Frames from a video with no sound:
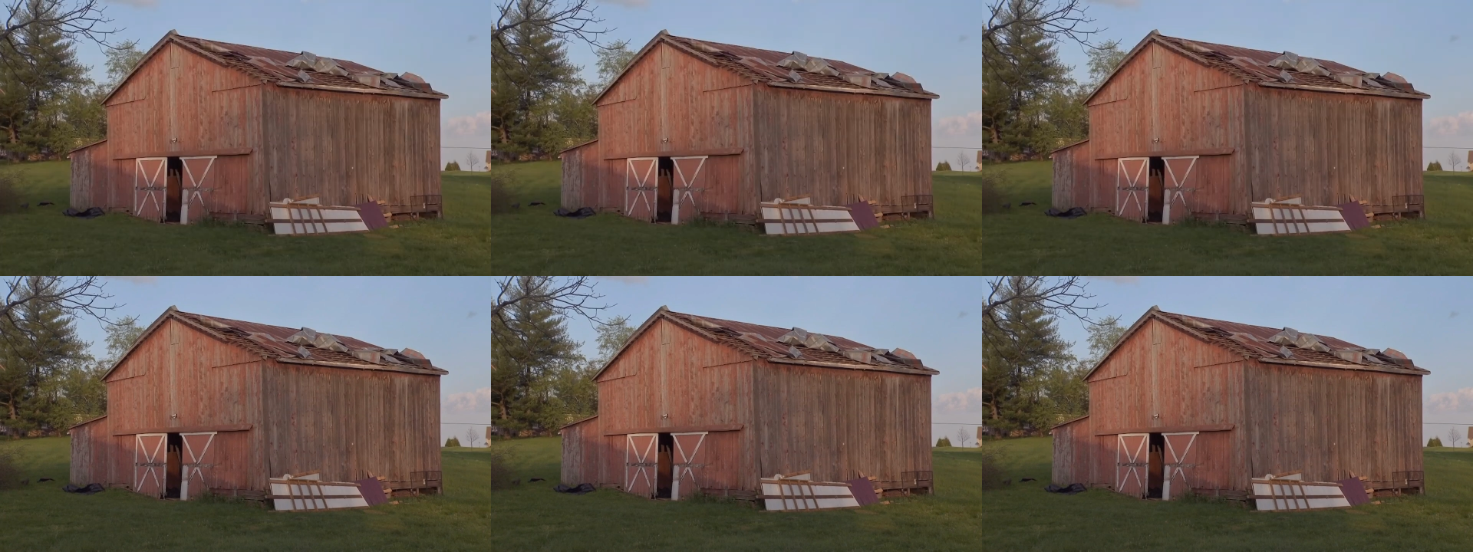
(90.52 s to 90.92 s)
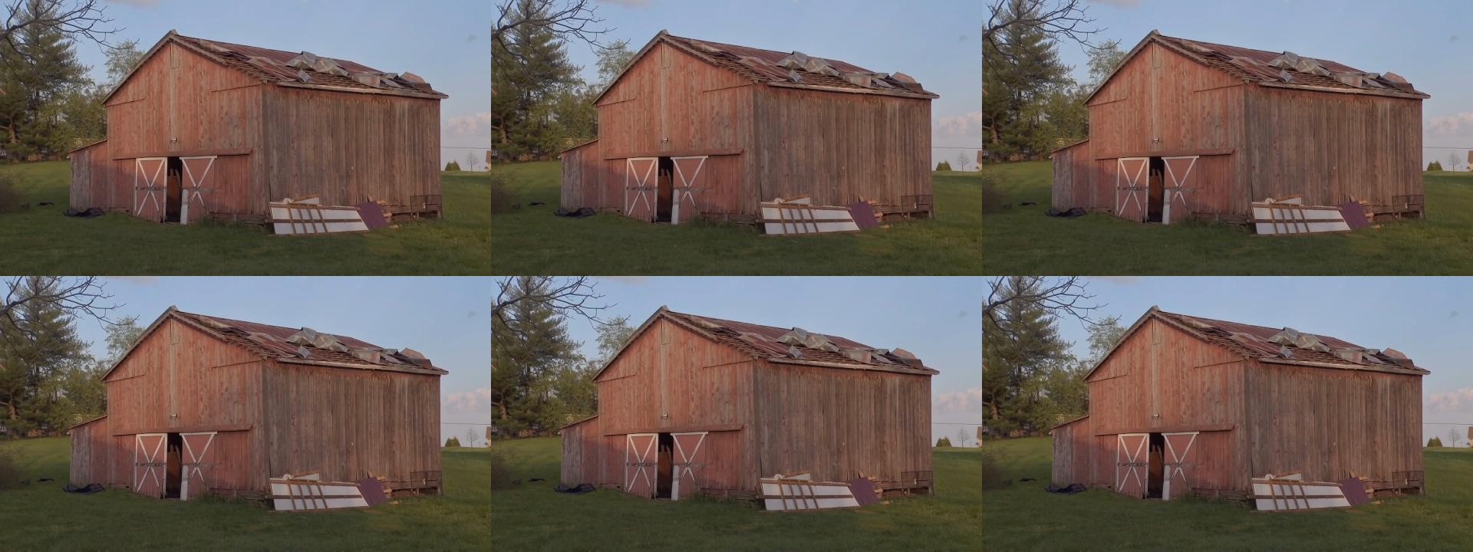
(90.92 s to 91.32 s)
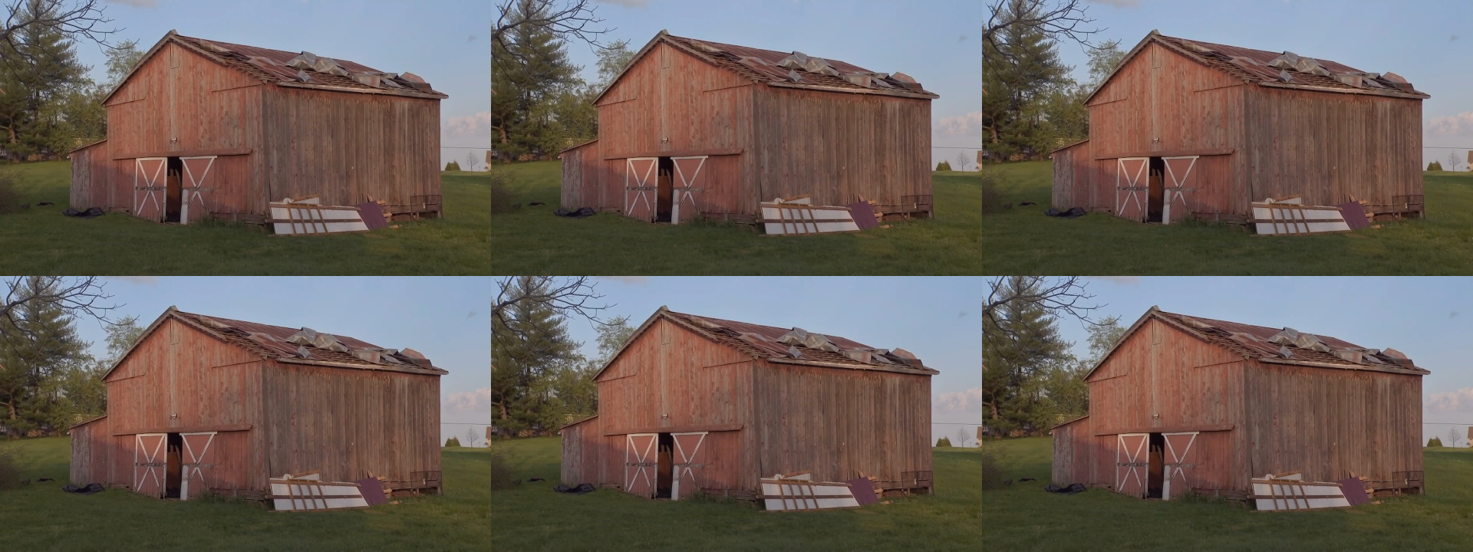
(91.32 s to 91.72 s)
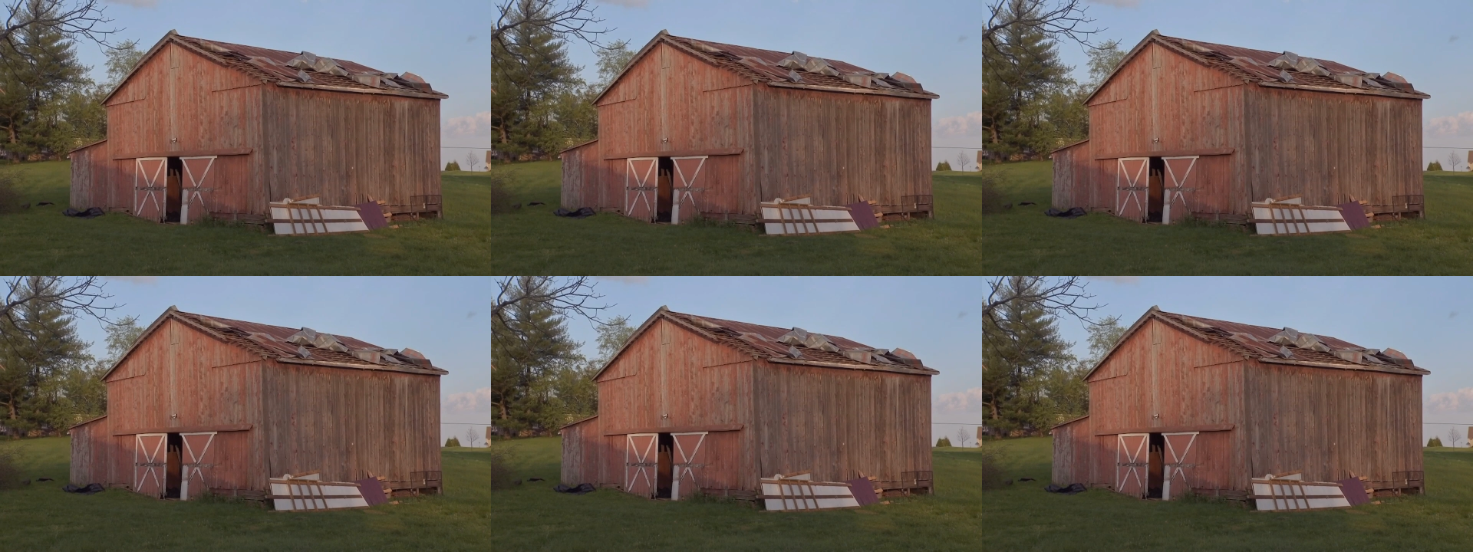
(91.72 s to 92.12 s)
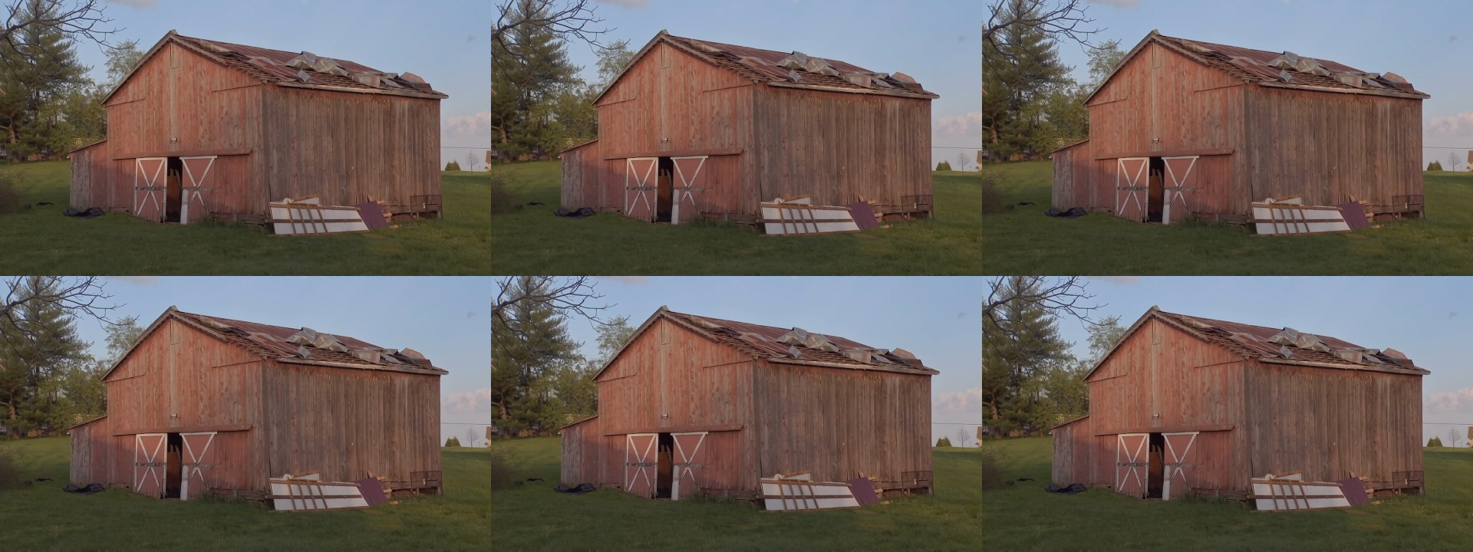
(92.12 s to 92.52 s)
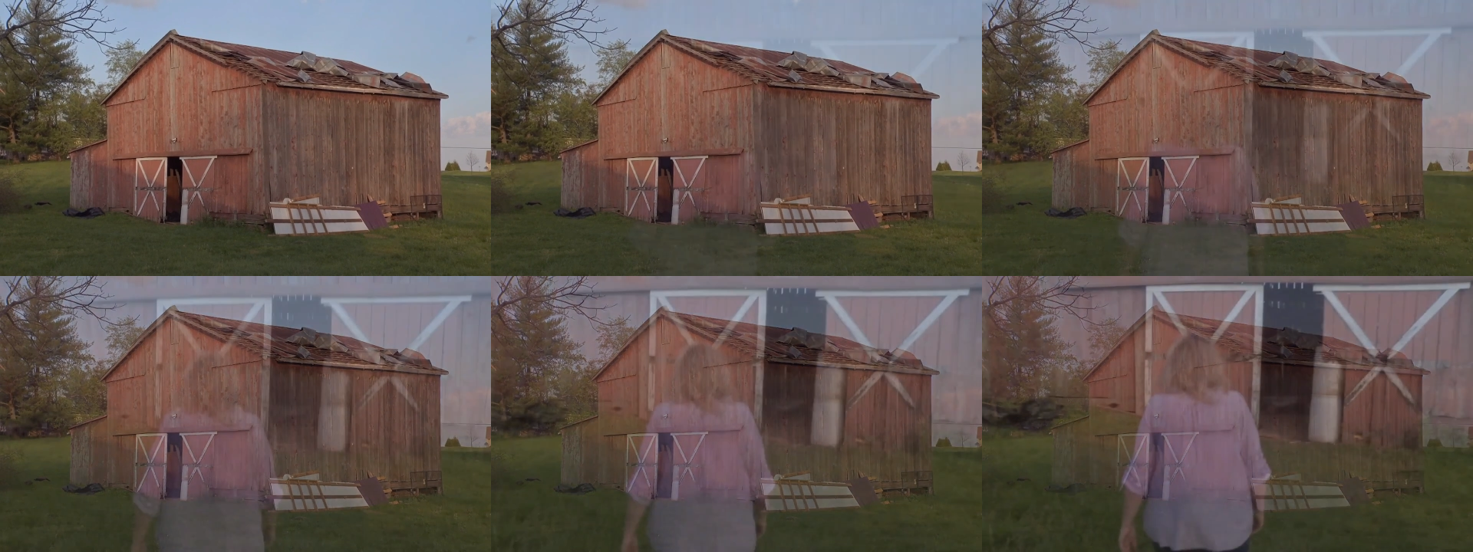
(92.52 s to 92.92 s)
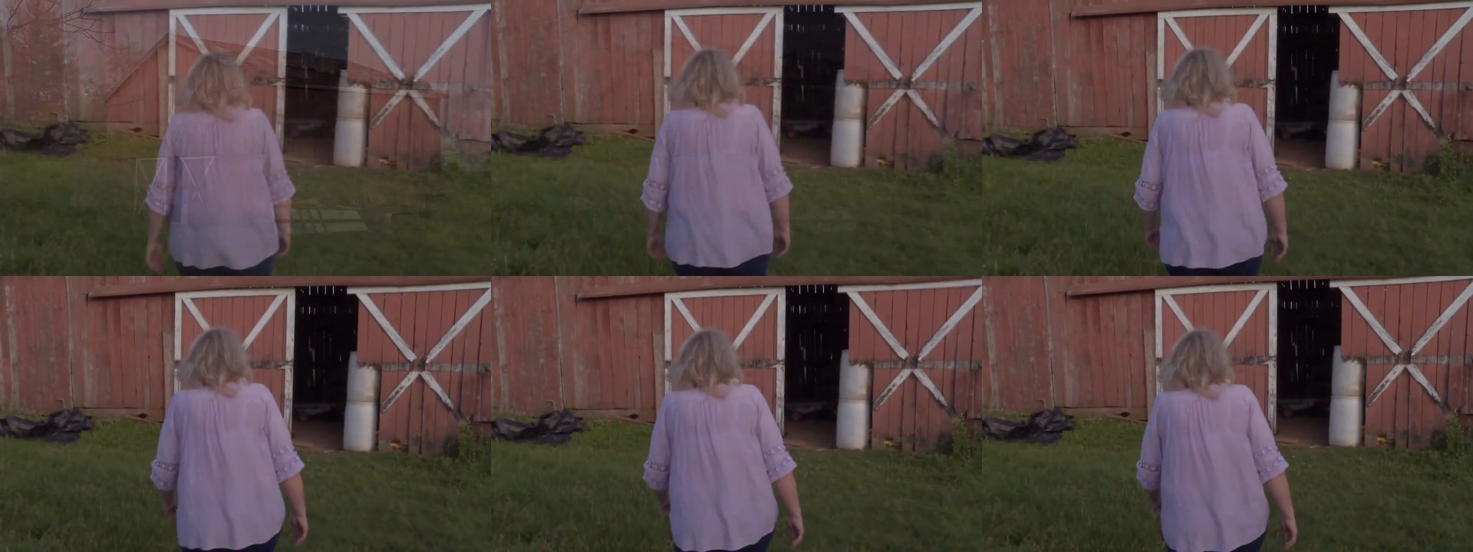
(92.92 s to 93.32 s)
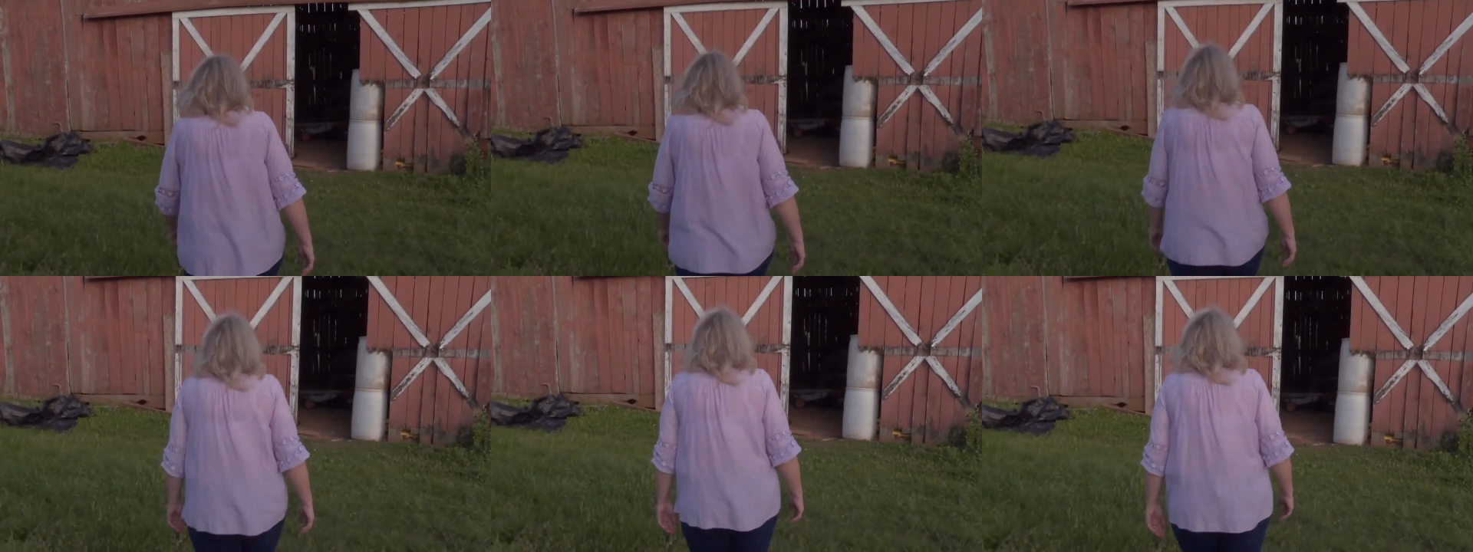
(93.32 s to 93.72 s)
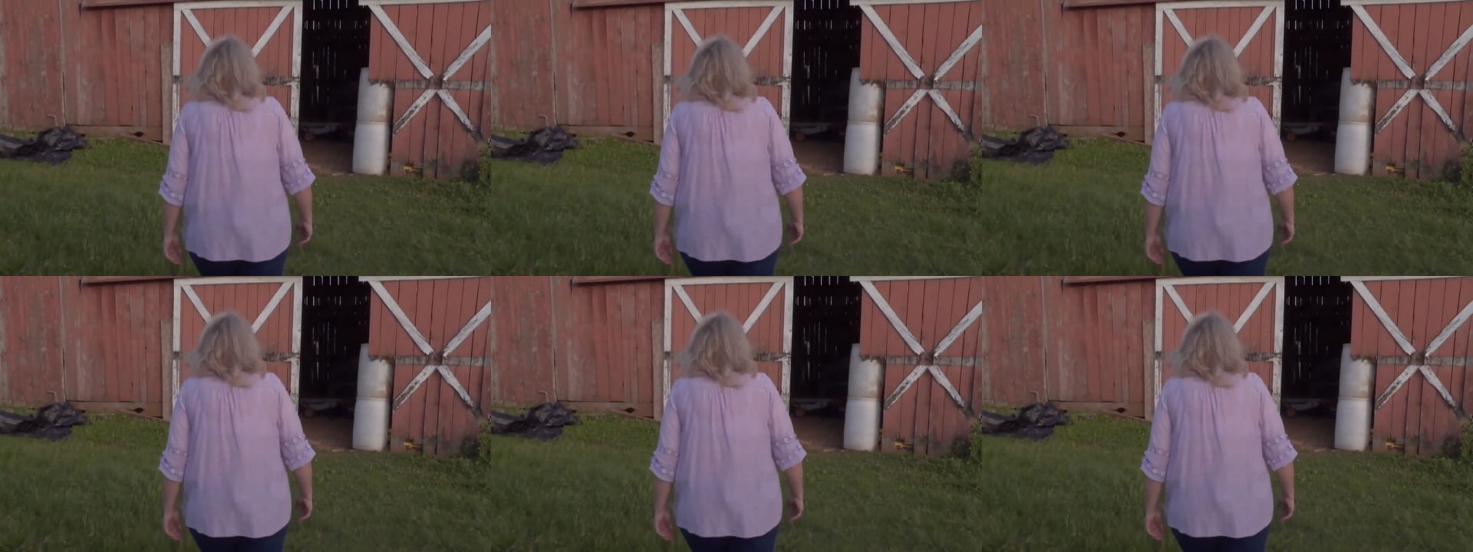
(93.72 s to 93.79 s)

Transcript: No face is visible, so there are no lips to read.